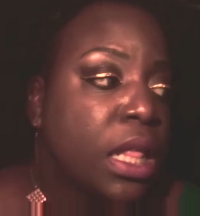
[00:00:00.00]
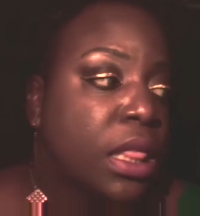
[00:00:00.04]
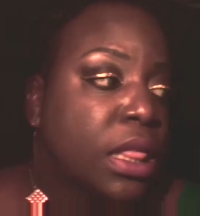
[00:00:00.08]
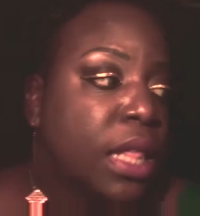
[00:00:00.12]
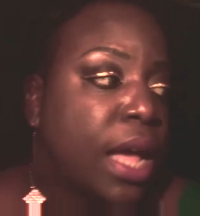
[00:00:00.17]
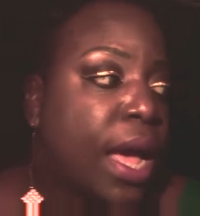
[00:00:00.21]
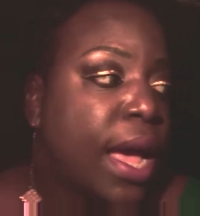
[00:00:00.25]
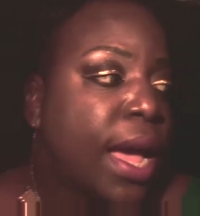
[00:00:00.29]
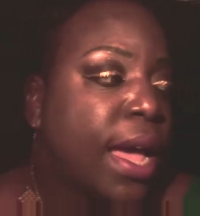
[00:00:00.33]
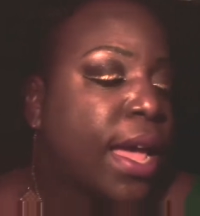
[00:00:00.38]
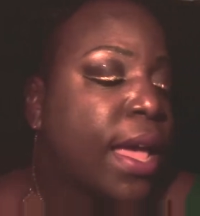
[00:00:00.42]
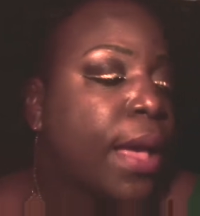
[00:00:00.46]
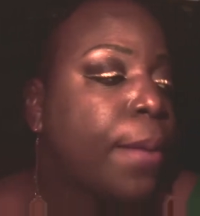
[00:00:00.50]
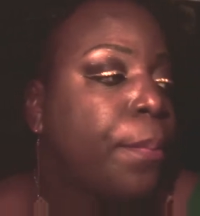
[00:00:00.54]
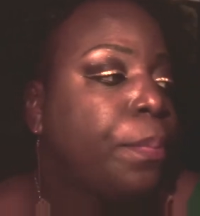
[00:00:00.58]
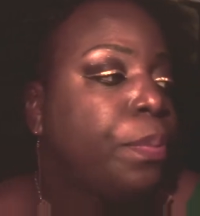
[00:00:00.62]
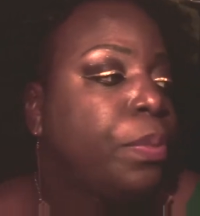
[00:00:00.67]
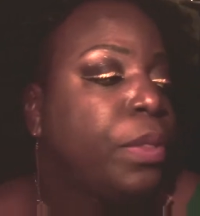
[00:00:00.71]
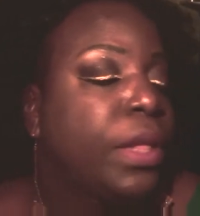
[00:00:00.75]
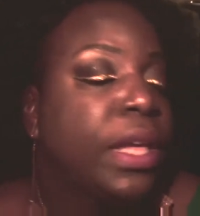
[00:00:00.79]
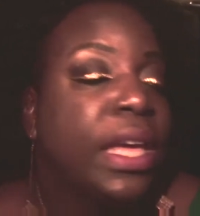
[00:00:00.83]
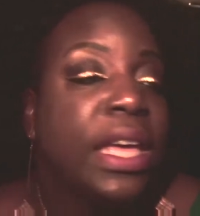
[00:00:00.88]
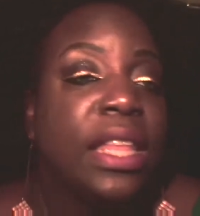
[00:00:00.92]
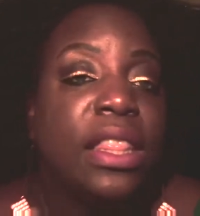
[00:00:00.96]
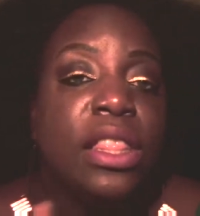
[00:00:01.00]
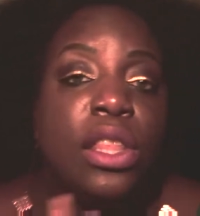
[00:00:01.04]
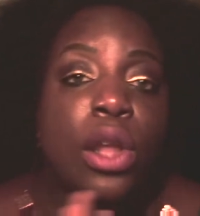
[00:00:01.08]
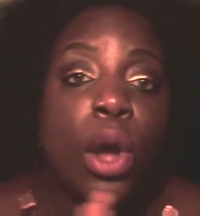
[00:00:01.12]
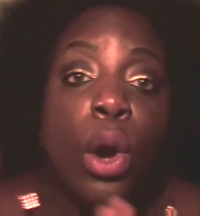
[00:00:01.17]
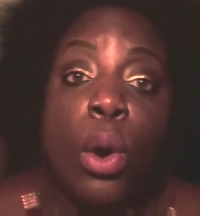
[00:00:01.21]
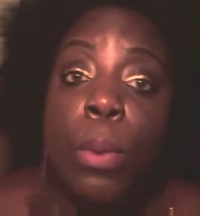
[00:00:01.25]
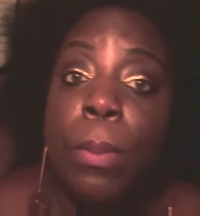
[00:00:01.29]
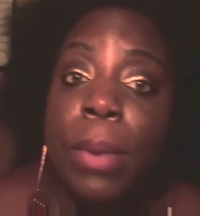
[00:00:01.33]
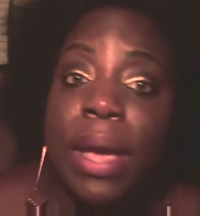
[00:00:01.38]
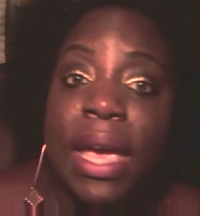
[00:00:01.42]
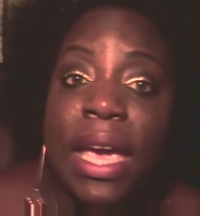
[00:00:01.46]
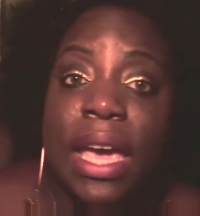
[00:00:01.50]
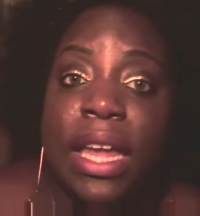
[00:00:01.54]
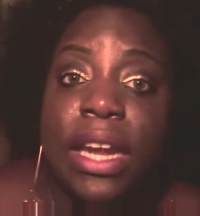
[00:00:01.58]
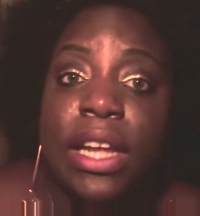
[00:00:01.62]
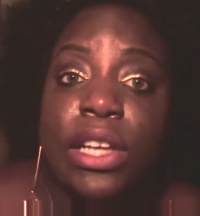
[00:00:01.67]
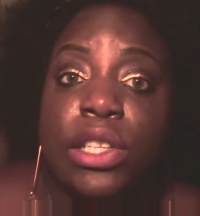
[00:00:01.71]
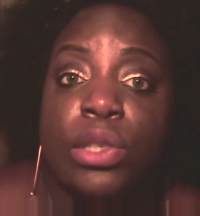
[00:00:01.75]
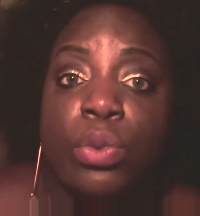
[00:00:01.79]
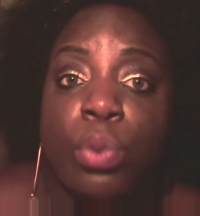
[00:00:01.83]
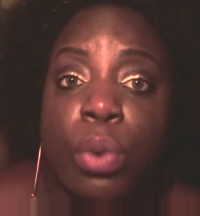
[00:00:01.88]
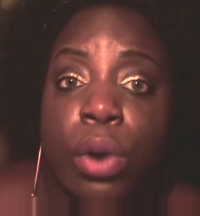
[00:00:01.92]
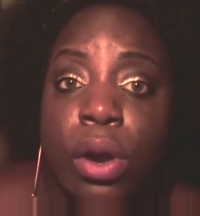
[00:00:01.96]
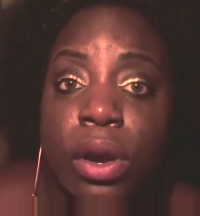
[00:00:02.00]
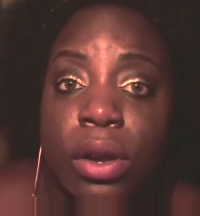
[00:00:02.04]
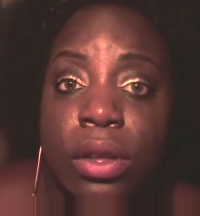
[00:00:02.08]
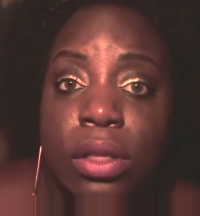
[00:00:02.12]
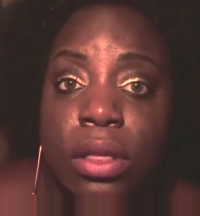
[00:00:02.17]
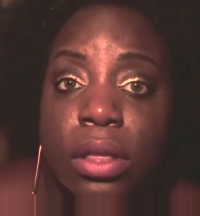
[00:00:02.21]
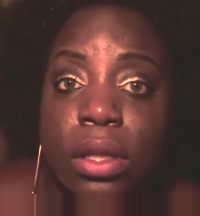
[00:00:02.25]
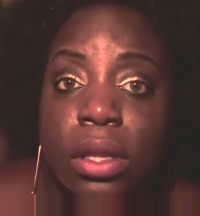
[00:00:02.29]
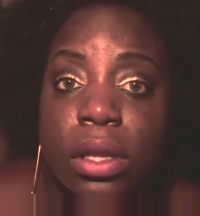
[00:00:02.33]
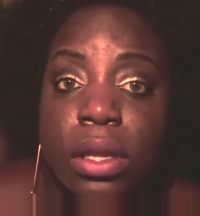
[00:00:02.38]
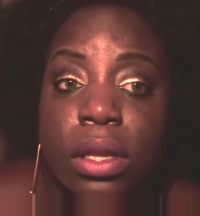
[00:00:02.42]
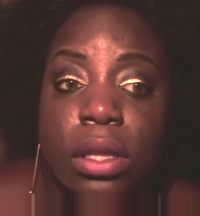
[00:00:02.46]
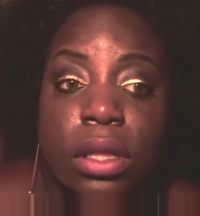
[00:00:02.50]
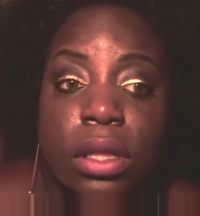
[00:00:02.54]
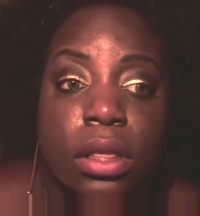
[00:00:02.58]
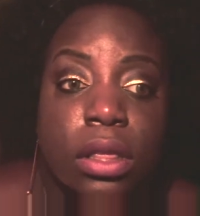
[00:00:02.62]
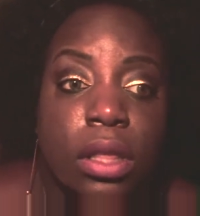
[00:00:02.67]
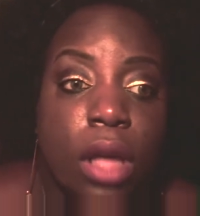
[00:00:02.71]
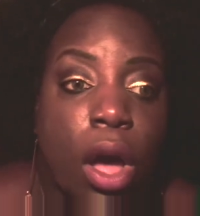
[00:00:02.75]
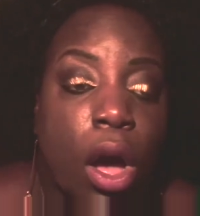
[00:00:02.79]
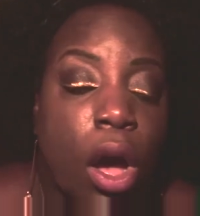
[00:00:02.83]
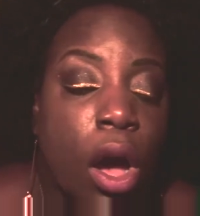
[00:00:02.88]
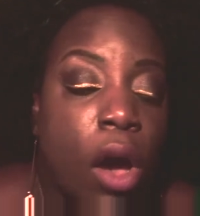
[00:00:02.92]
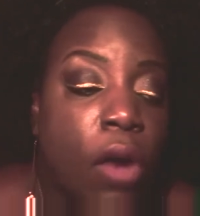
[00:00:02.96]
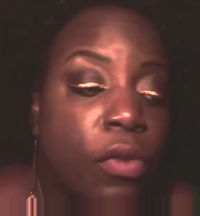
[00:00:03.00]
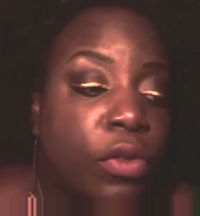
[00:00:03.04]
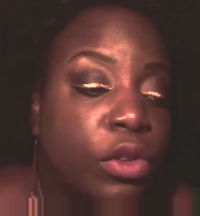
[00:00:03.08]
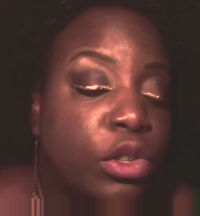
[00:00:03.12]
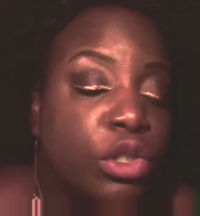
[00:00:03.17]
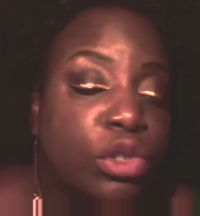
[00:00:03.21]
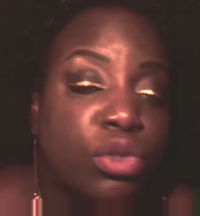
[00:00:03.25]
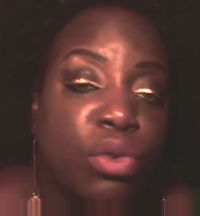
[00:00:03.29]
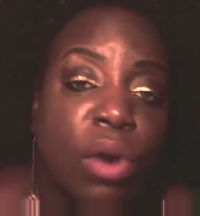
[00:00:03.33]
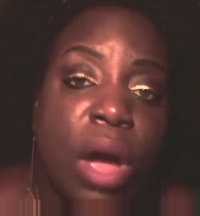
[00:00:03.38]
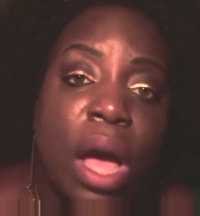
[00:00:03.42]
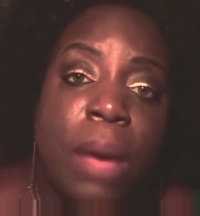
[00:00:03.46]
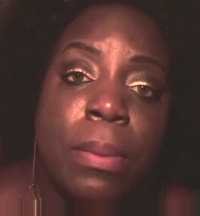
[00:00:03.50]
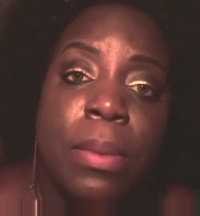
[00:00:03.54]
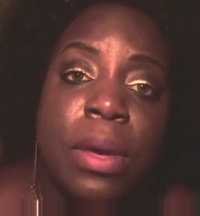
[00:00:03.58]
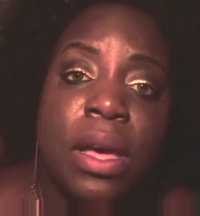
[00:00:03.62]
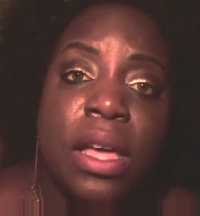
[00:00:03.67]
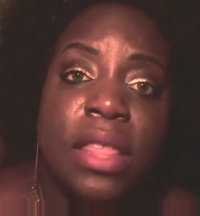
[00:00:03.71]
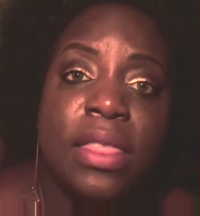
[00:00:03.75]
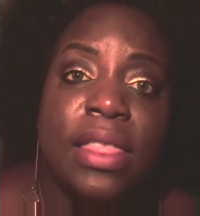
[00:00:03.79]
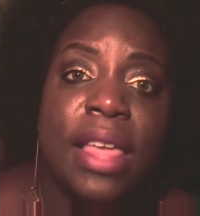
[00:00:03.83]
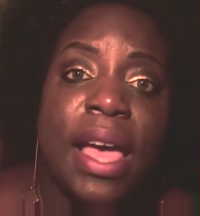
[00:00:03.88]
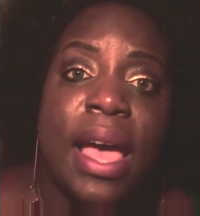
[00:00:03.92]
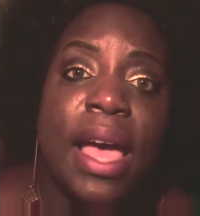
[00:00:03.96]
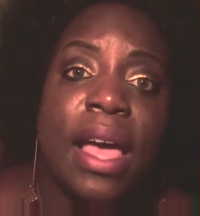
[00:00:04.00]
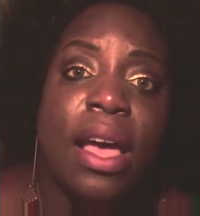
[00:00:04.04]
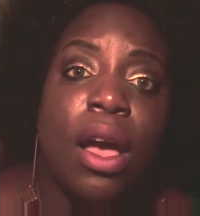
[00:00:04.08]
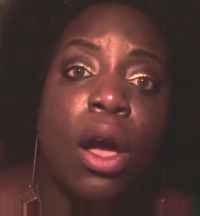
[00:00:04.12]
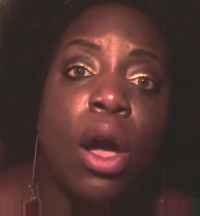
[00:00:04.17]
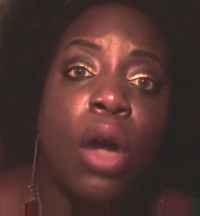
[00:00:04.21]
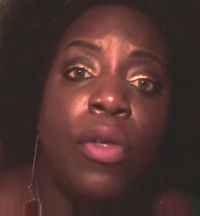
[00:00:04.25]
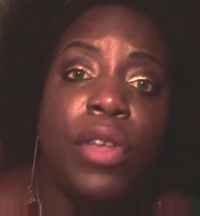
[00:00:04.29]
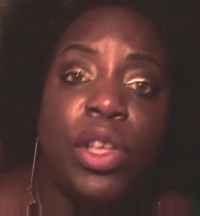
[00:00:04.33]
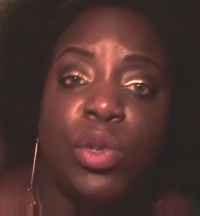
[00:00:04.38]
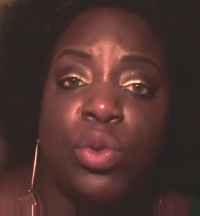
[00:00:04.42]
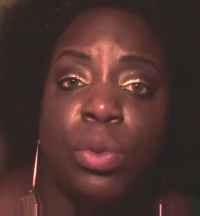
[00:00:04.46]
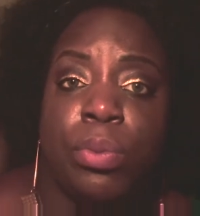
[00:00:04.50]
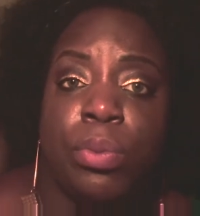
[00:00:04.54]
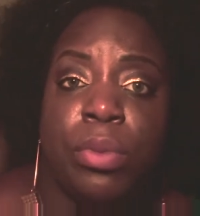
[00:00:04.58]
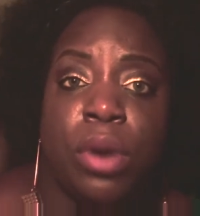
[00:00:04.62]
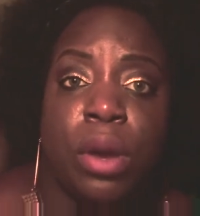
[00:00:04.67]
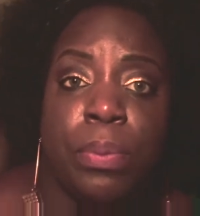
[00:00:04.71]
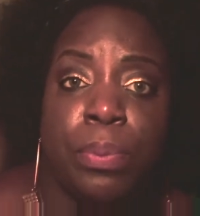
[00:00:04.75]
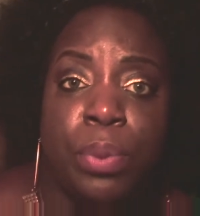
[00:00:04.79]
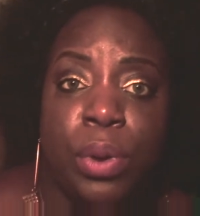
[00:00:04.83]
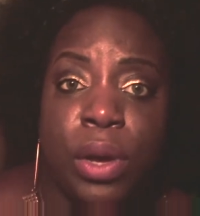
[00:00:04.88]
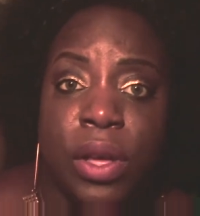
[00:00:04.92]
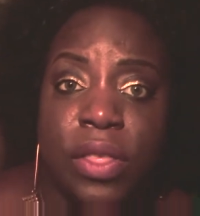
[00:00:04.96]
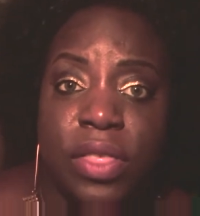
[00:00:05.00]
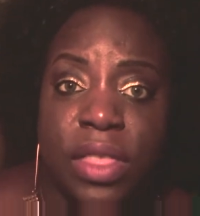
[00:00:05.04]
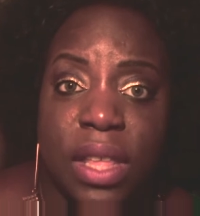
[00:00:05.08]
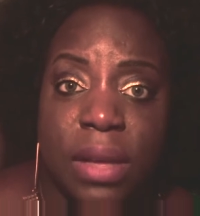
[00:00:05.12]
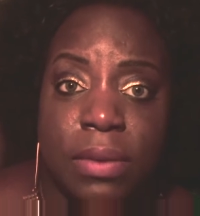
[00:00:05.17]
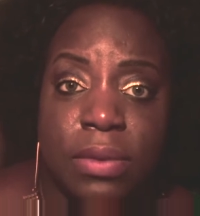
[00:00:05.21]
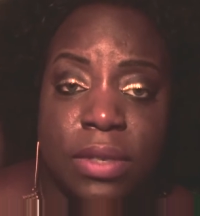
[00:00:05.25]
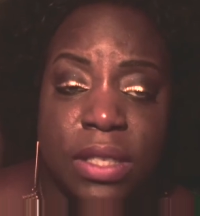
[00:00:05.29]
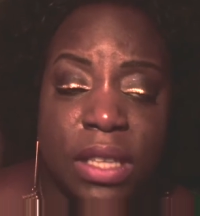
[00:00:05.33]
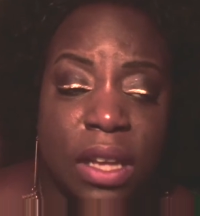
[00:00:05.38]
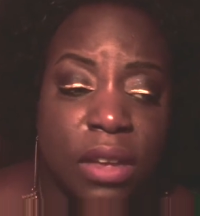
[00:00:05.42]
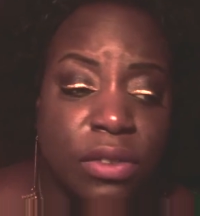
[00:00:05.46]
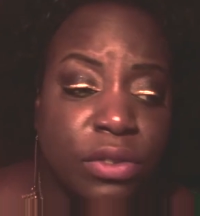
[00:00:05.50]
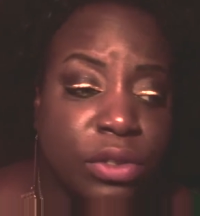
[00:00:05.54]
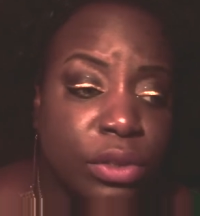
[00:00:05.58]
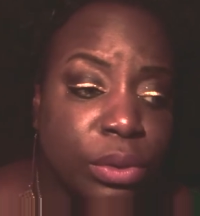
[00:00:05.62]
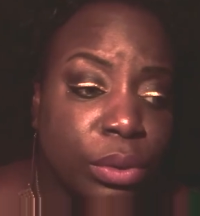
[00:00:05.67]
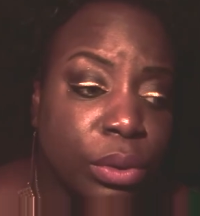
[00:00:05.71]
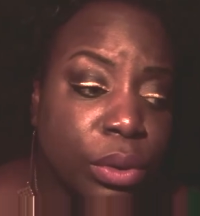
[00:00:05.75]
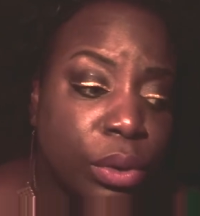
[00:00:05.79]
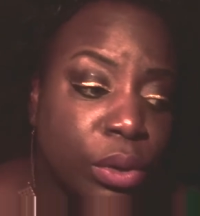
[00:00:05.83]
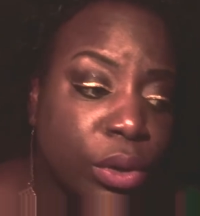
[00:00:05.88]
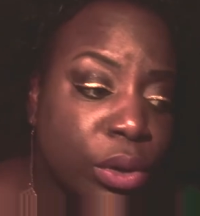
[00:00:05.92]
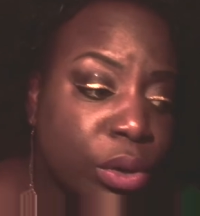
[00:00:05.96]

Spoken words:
Like, no man is worth all the drama that all these women are putting themselves through.